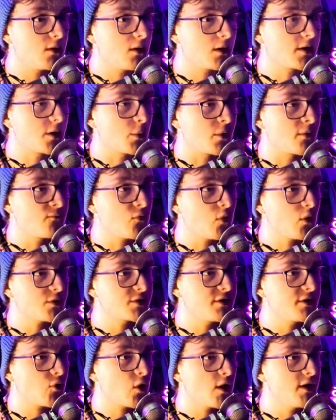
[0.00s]
Okay, we're in
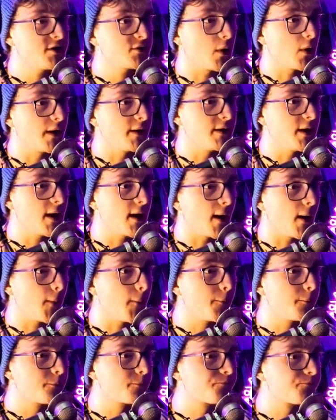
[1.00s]
Roxy Raceway, yeah.
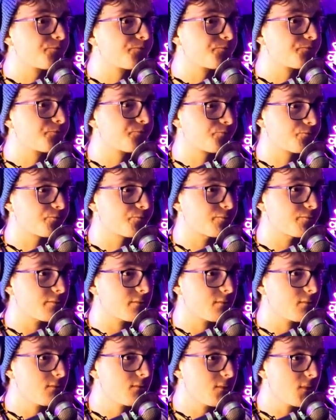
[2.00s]

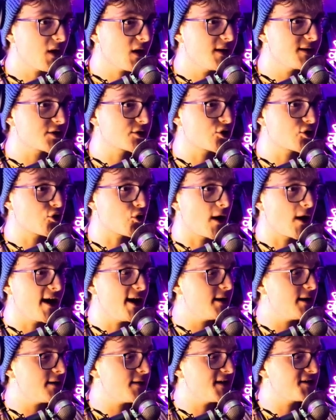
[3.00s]
There's a
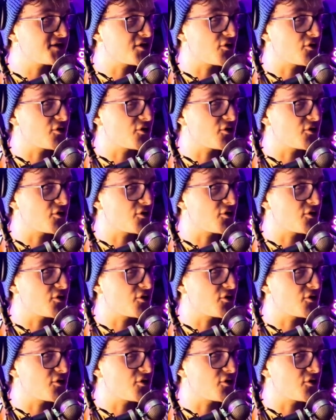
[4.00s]
crane, and there's a